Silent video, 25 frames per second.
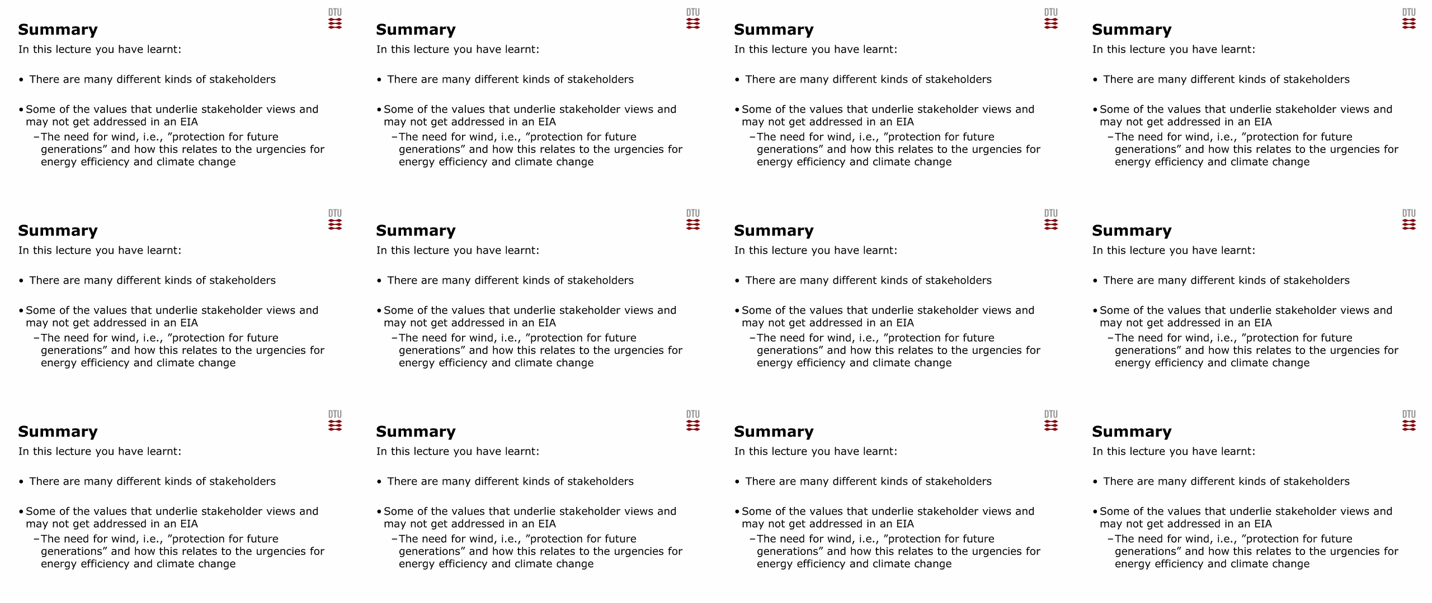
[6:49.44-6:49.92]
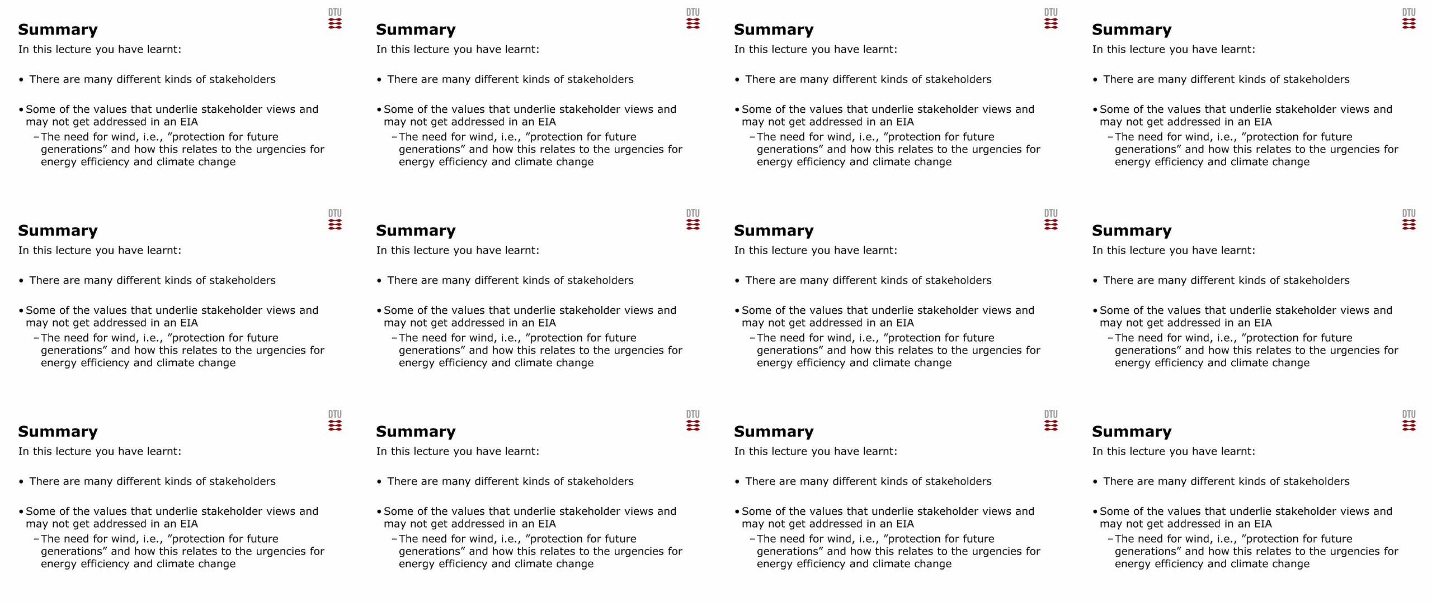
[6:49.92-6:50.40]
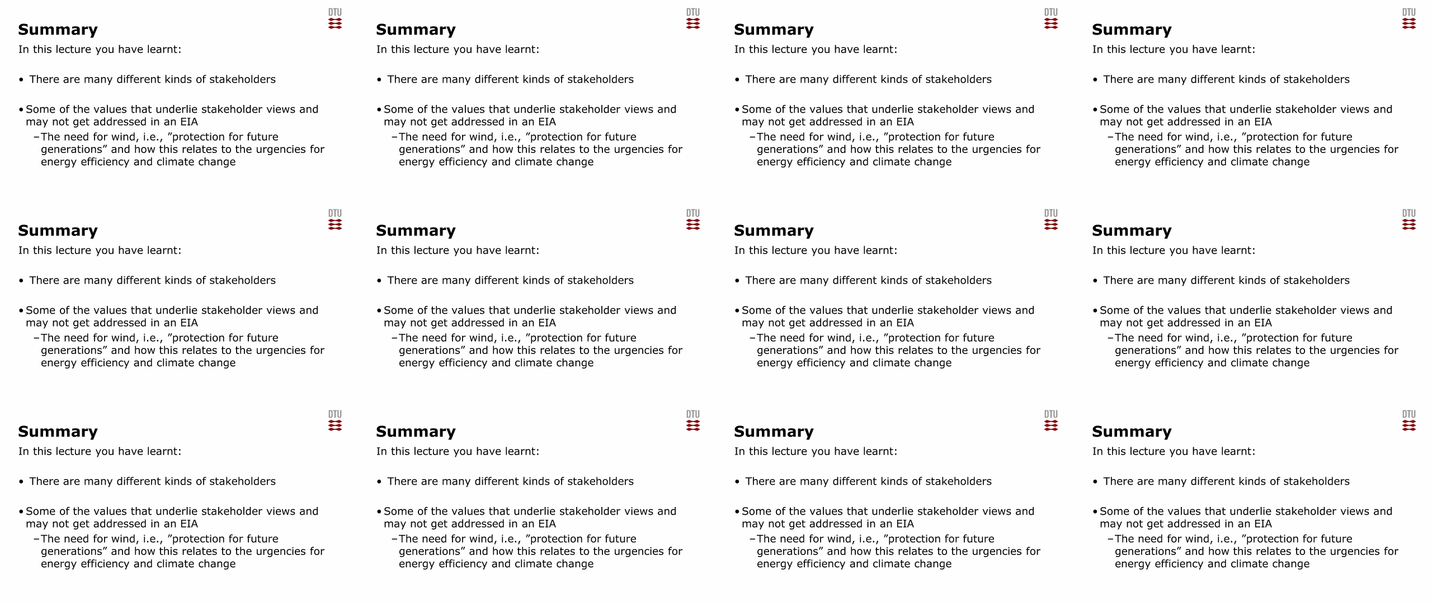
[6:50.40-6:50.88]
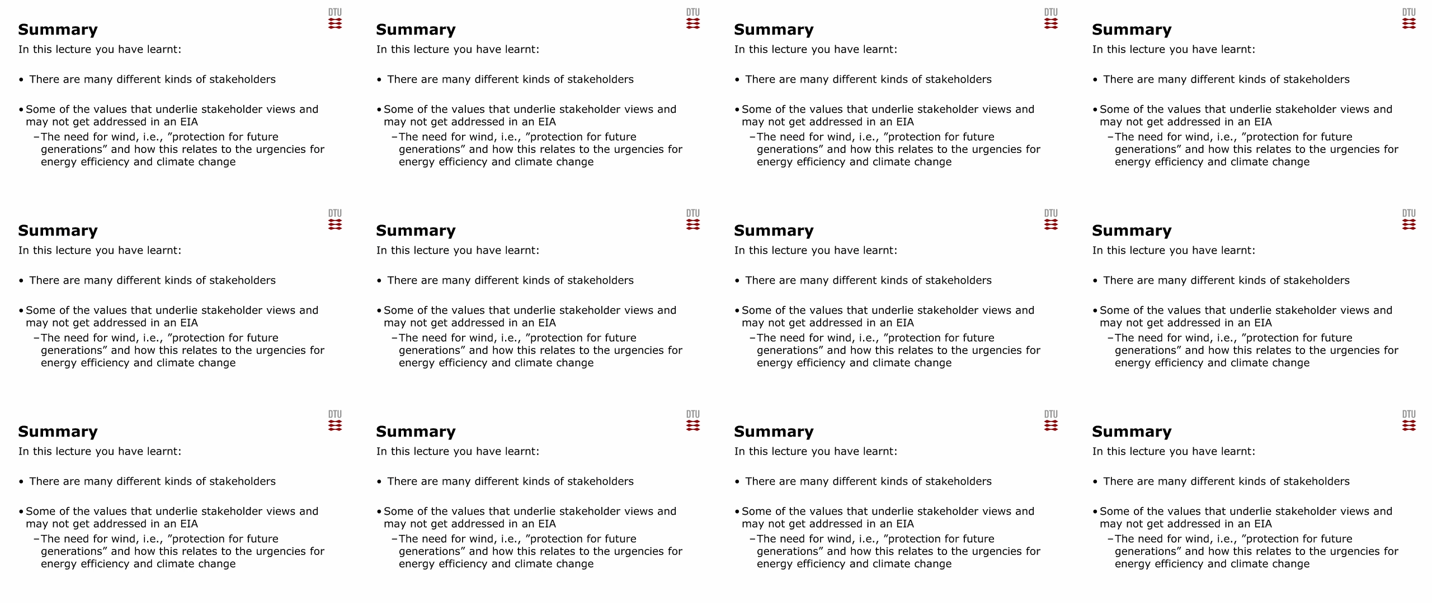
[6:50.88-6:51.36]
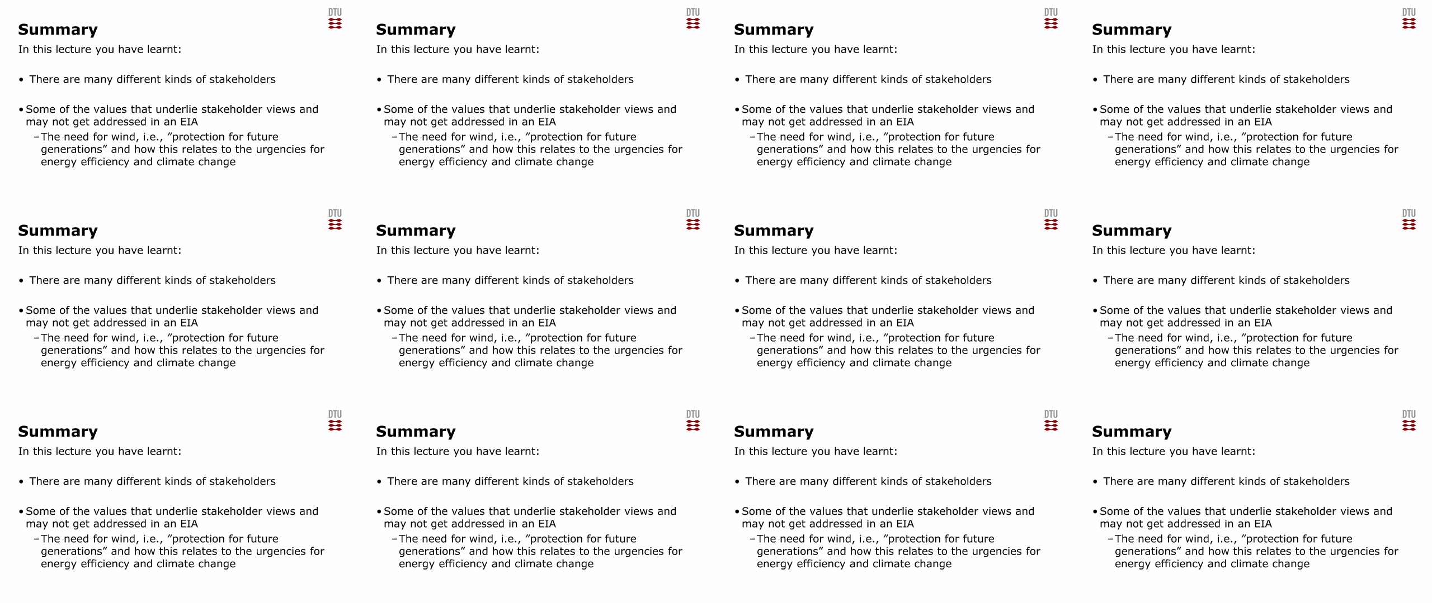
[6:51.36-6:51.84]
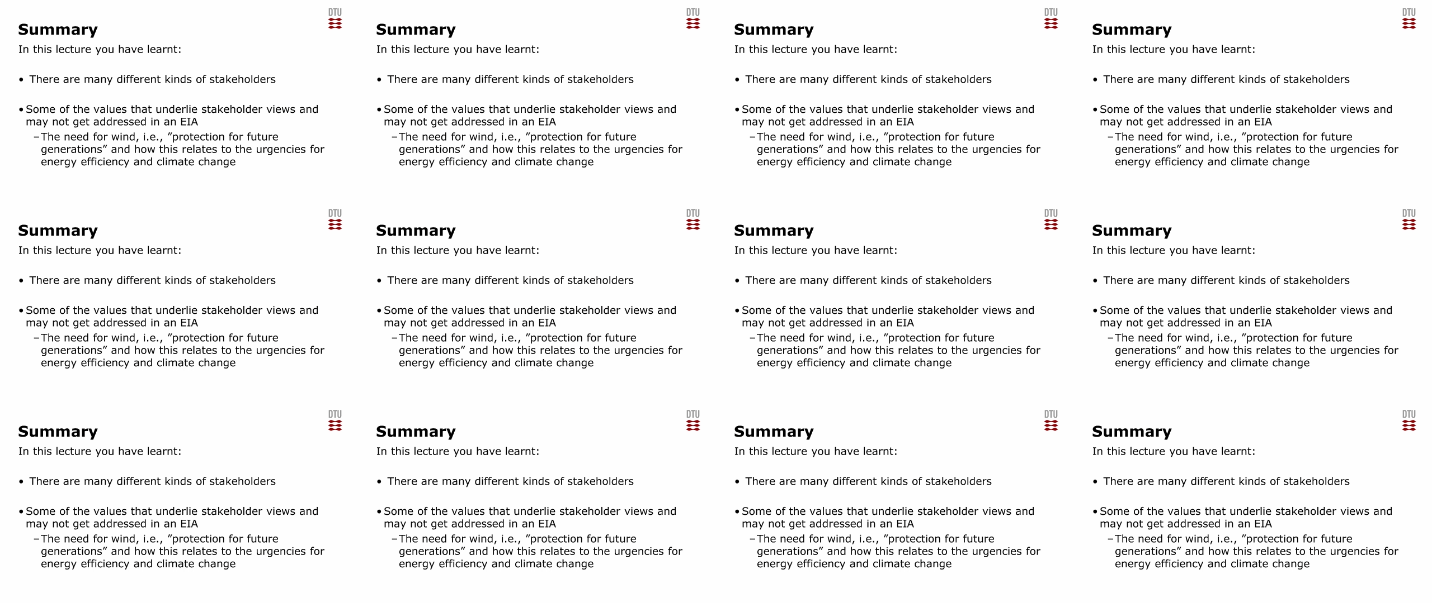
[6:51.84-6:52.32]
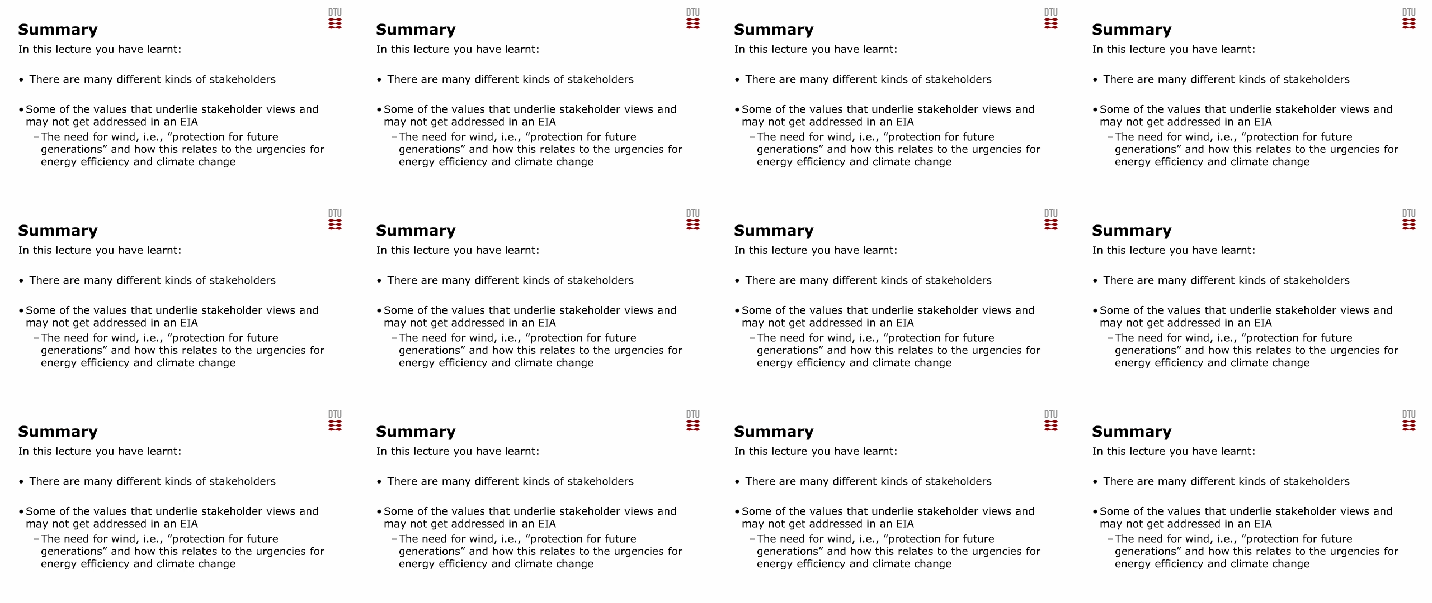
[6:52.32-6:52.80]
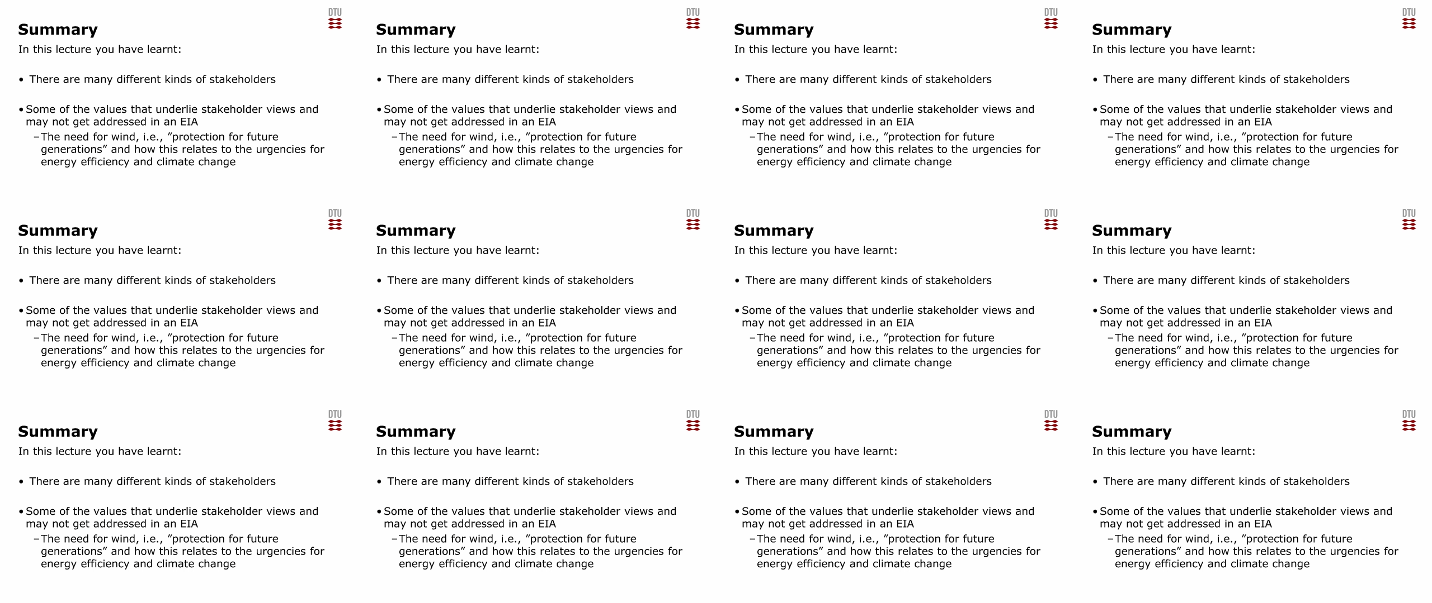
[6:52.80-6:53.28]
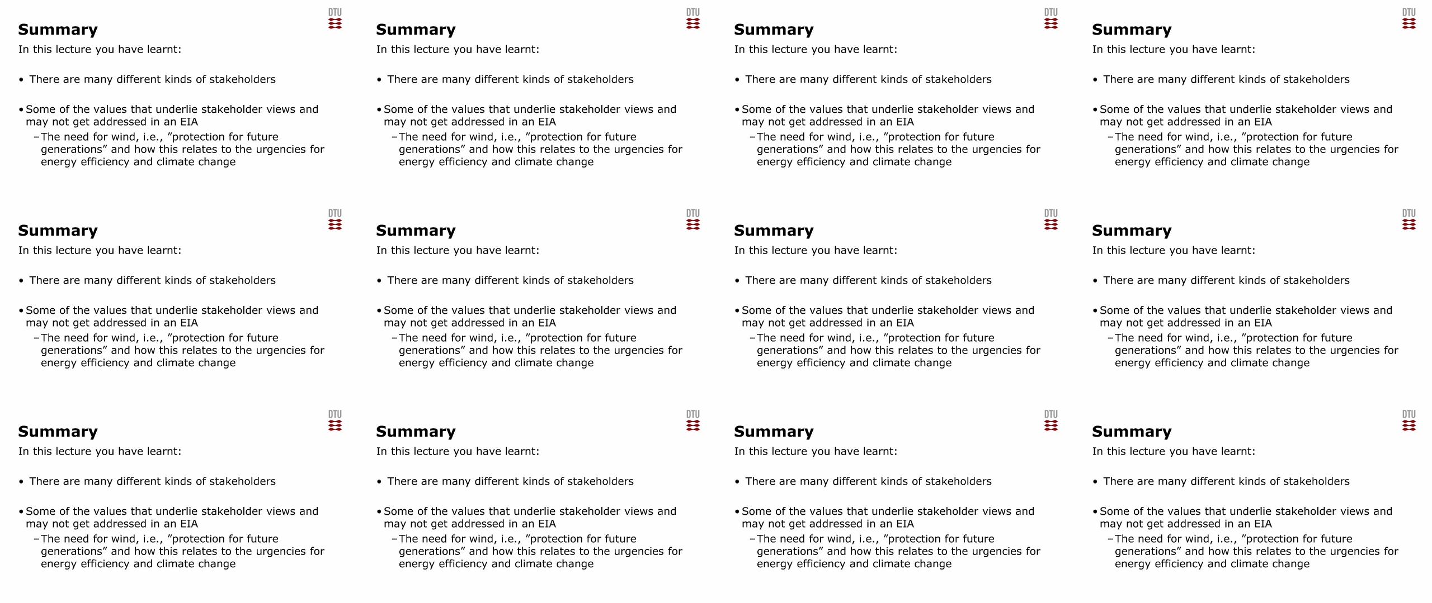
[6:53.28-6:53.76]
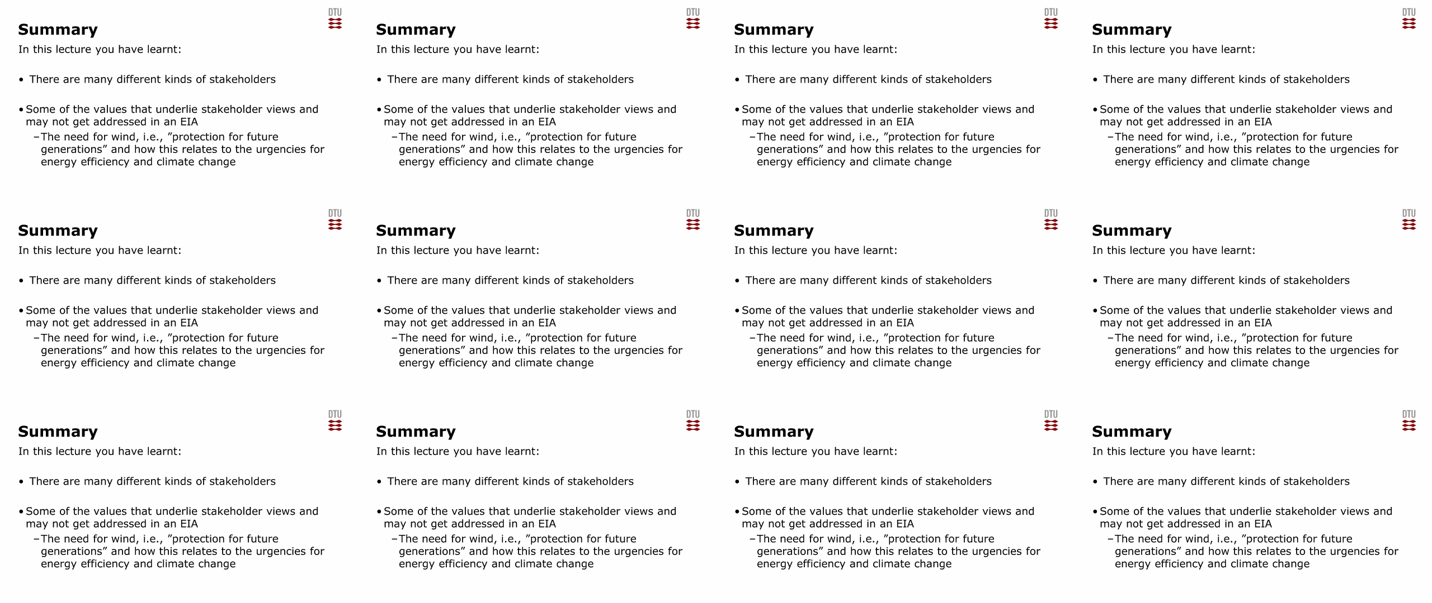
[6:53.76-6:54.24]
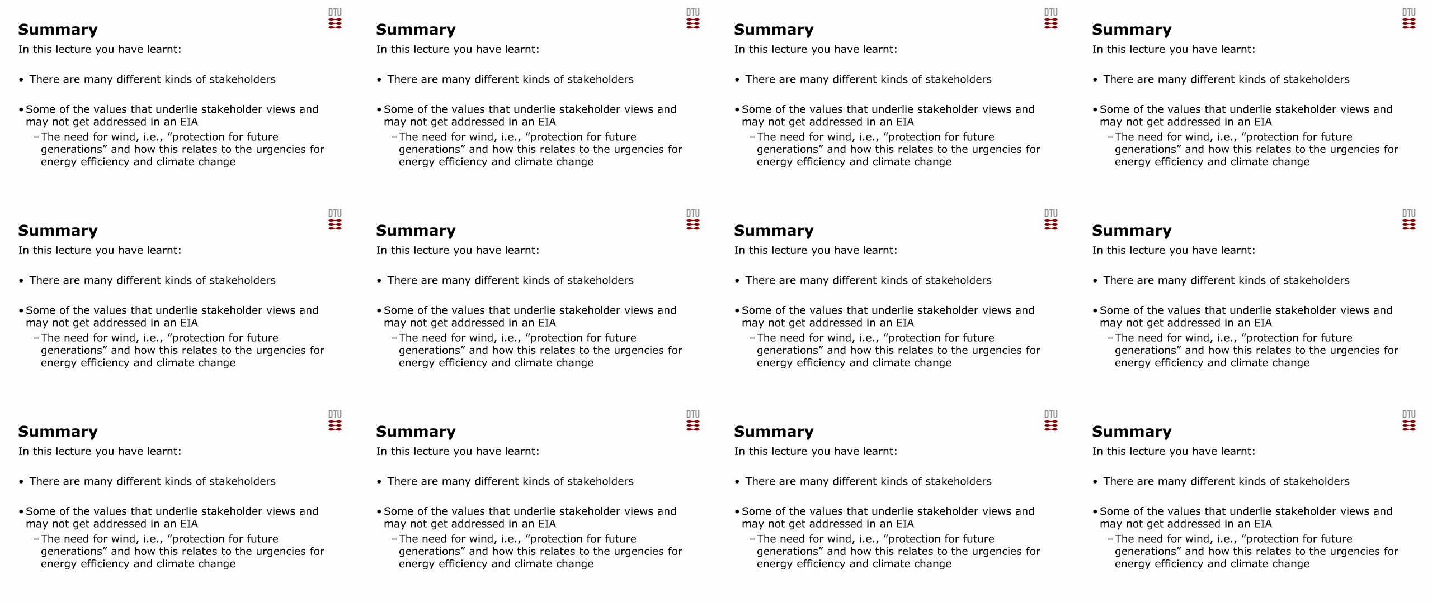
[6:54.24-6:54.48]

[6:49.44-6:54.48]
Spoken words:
No face is visible, so there are no lips to read.